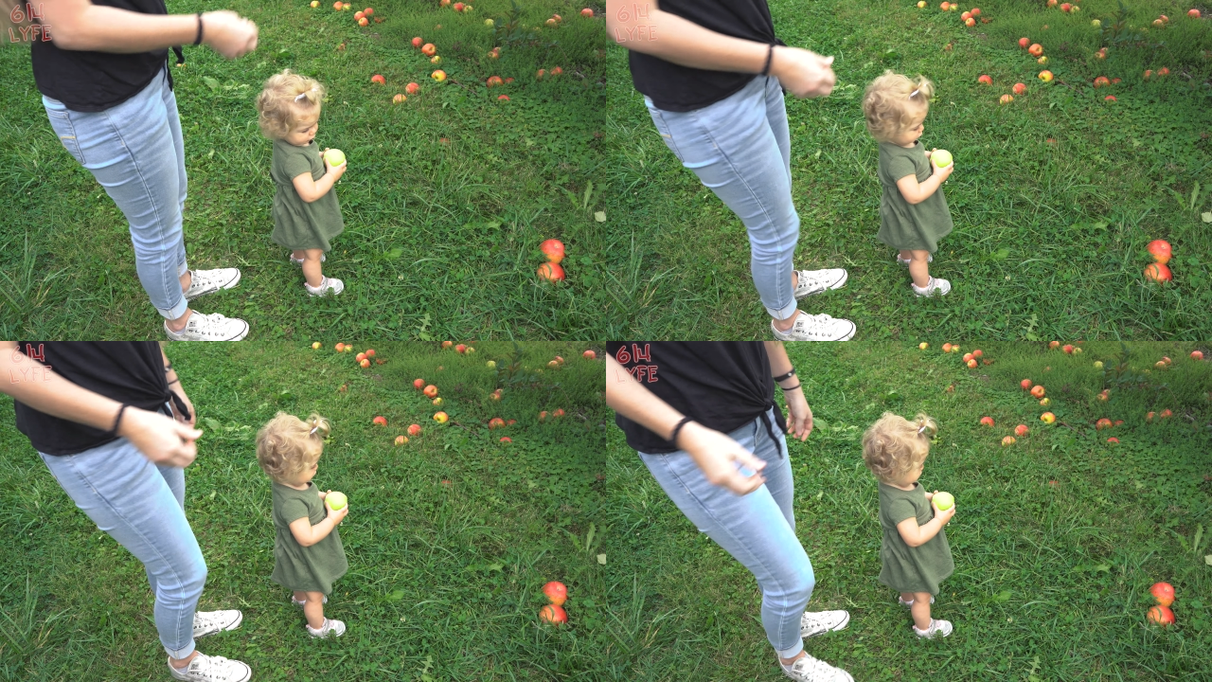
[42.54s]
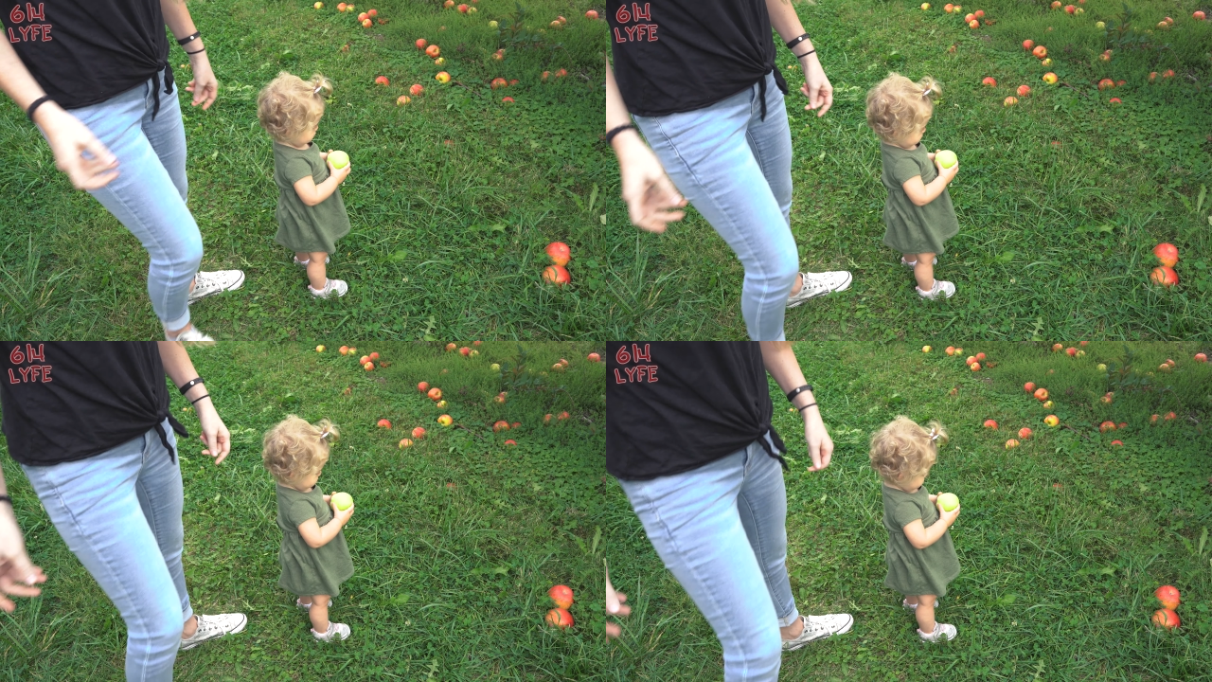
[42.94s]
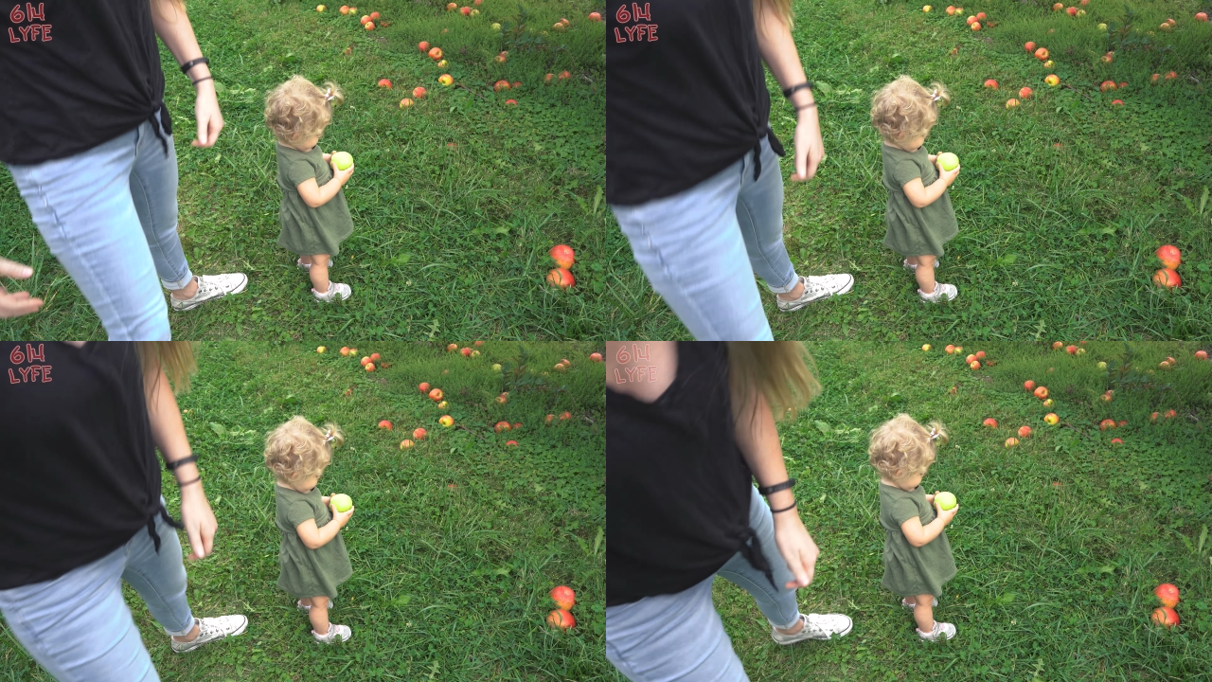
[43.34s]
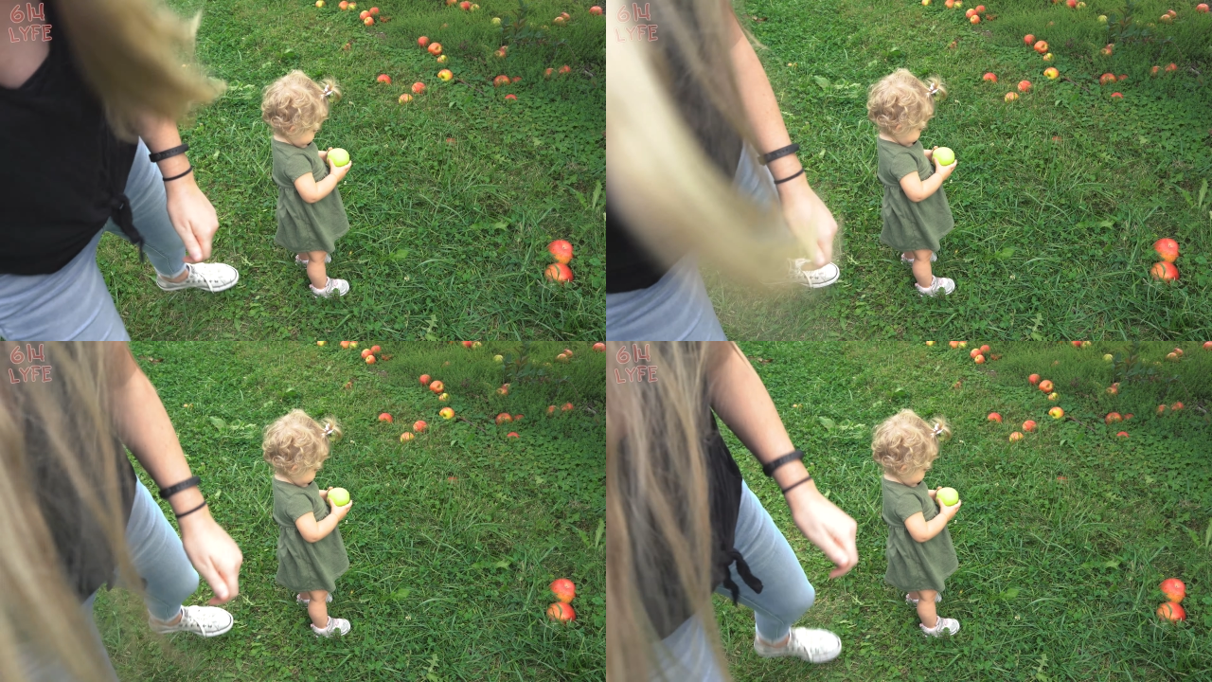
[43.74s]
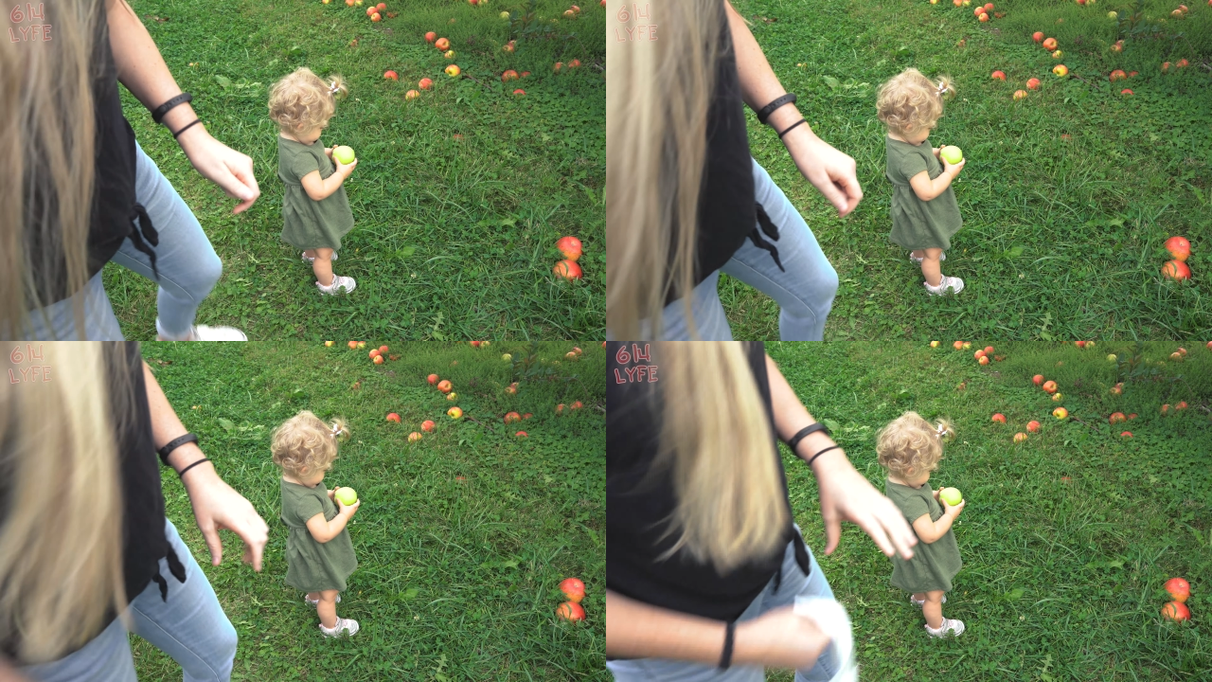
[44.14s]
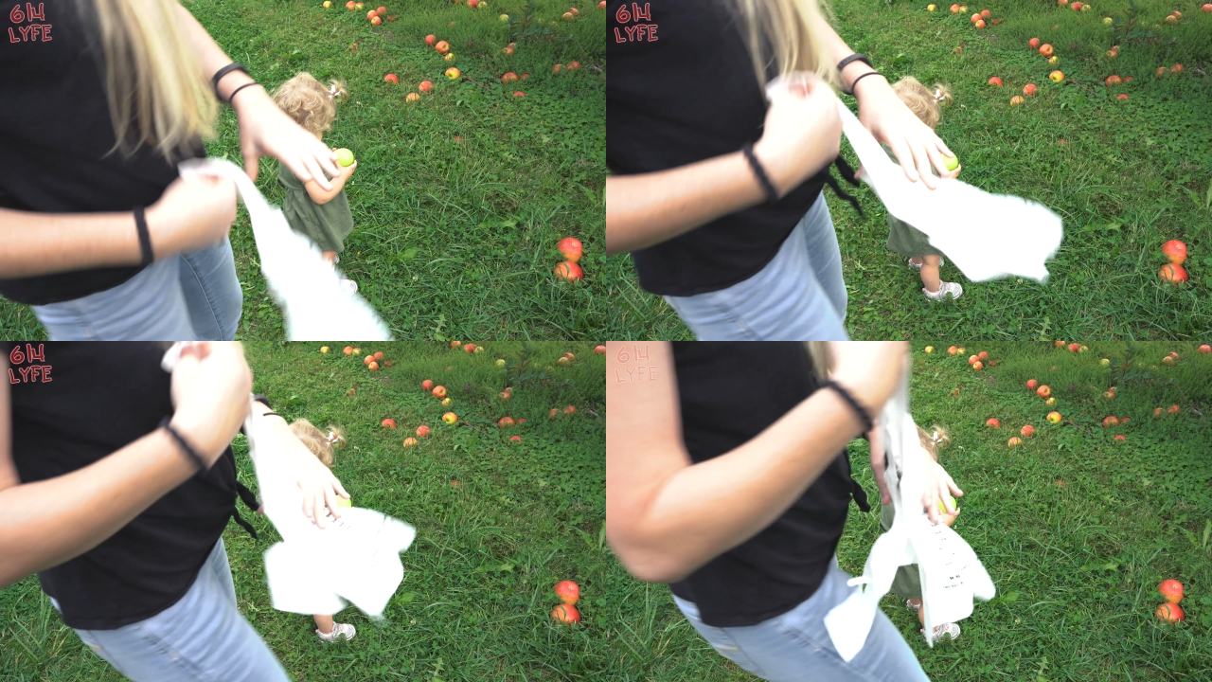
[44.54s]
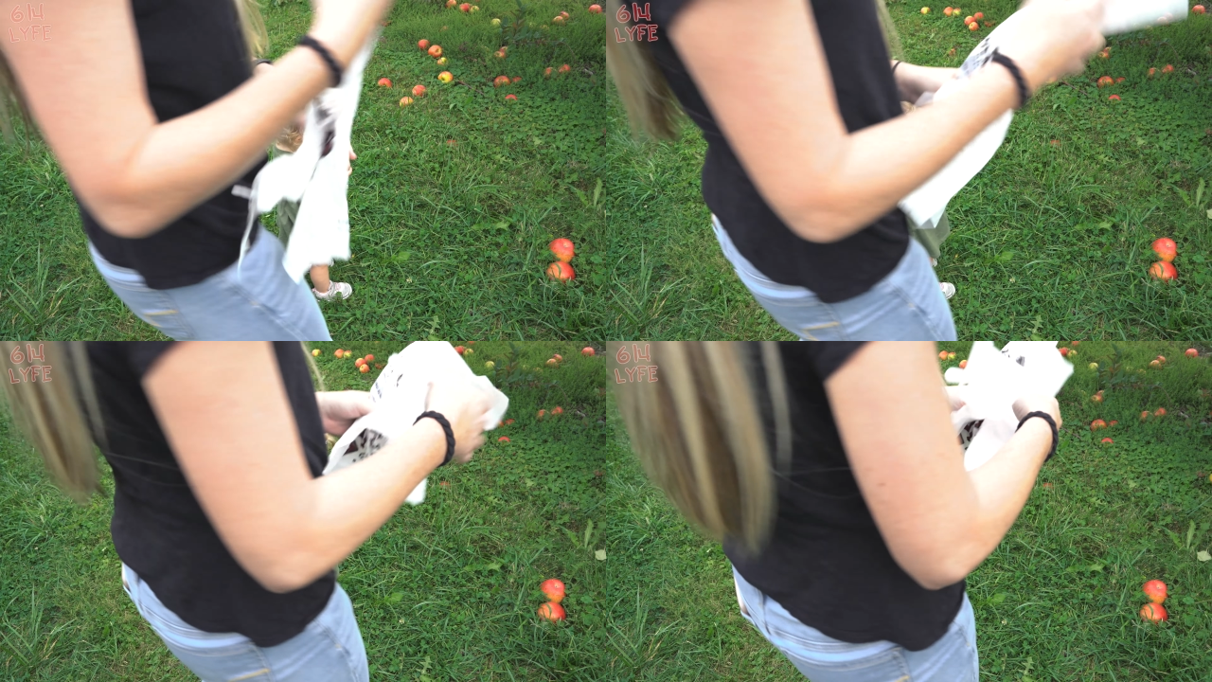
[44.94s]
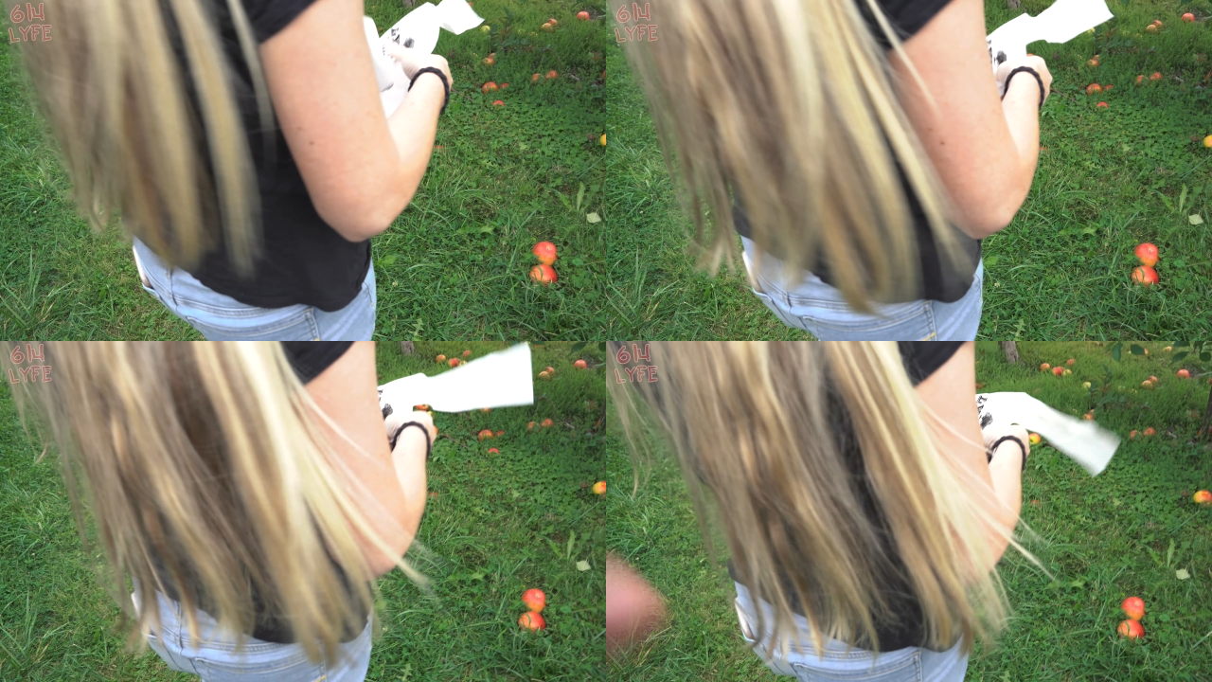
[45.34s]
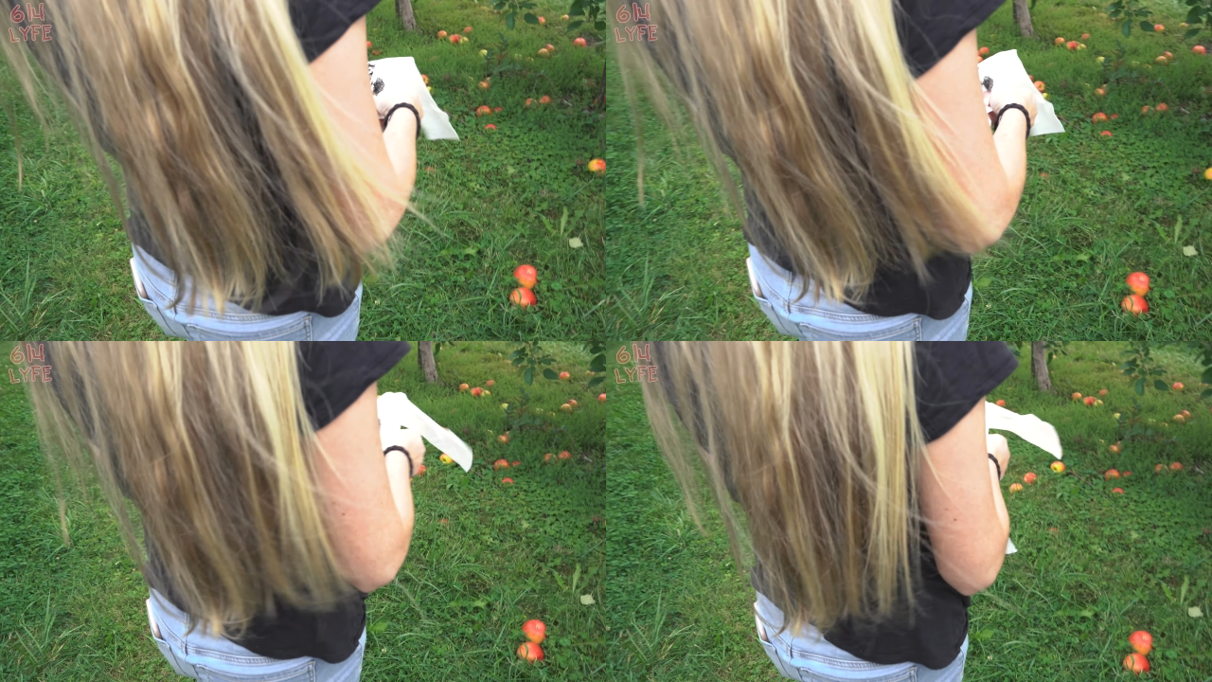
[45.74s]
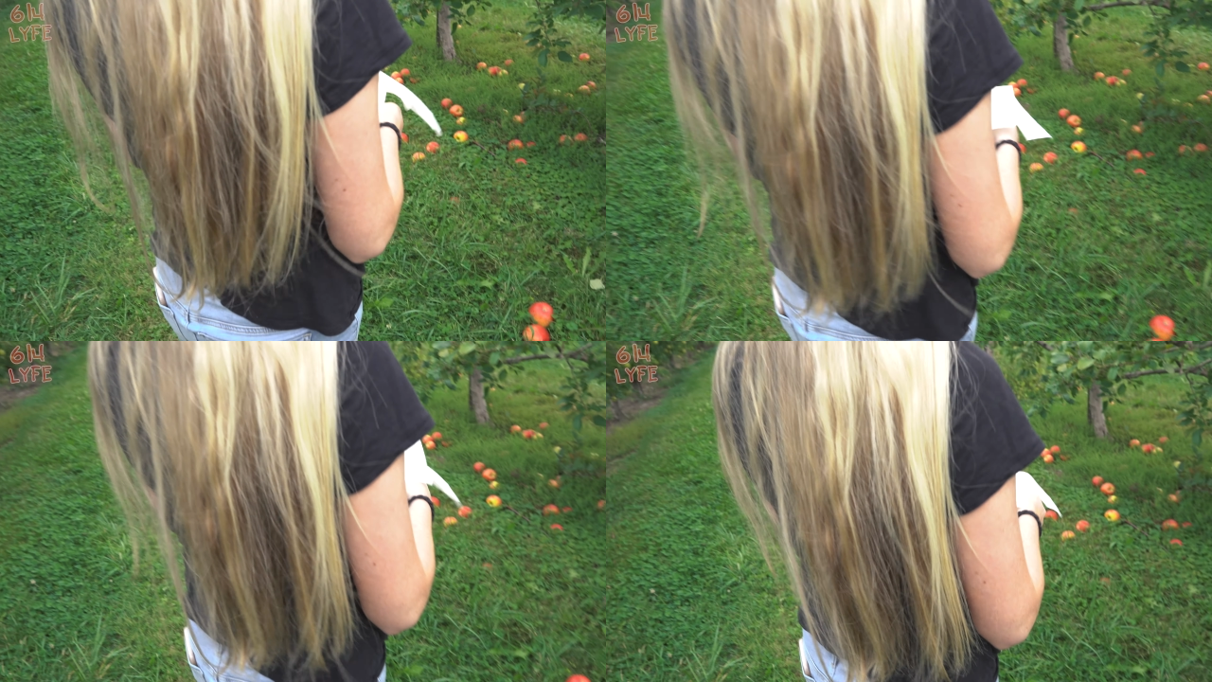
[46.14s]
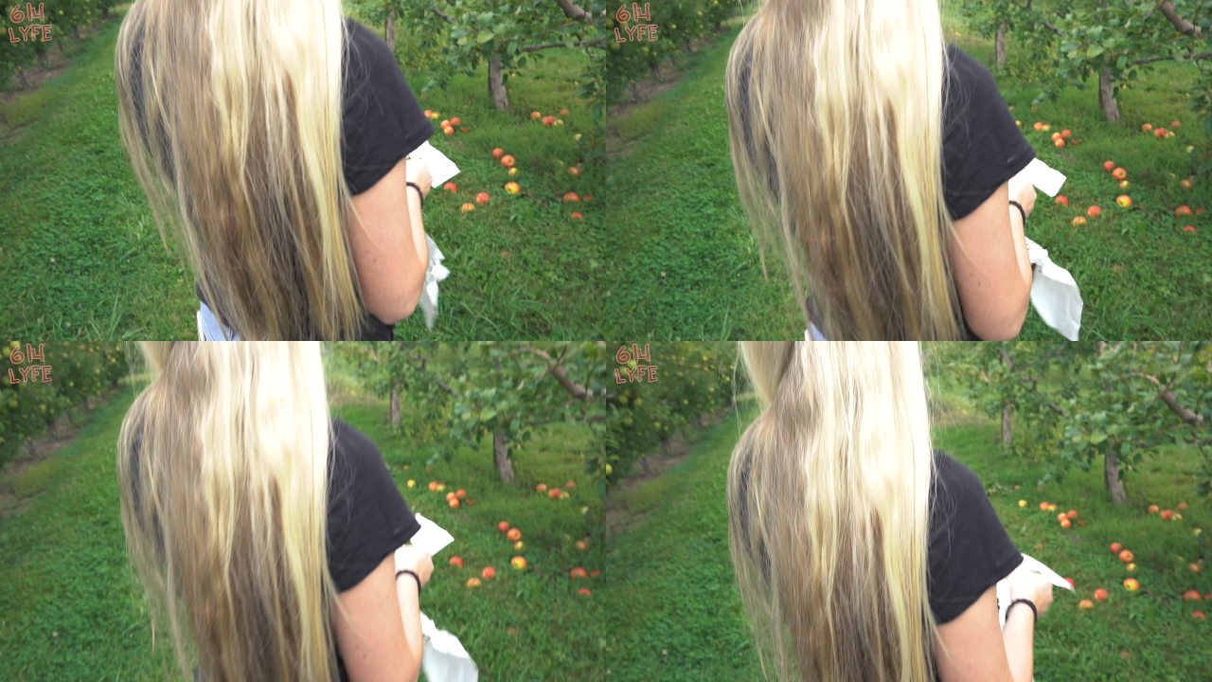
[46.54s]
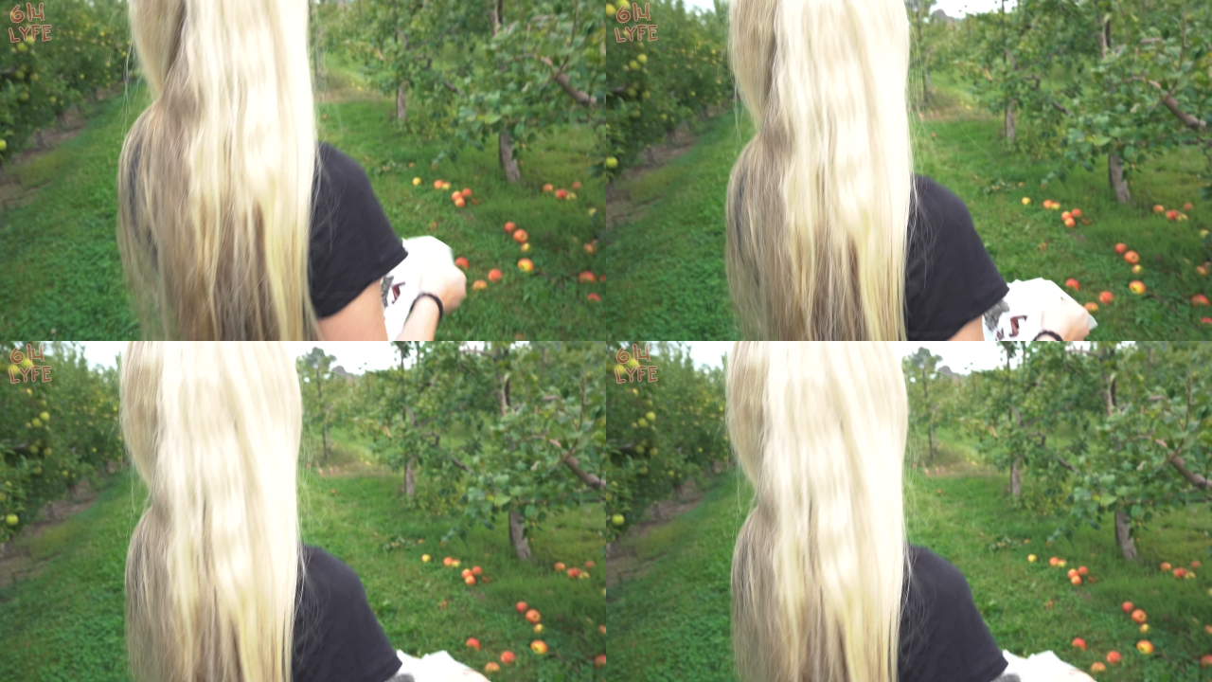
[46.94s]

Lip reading: (no speaker visible)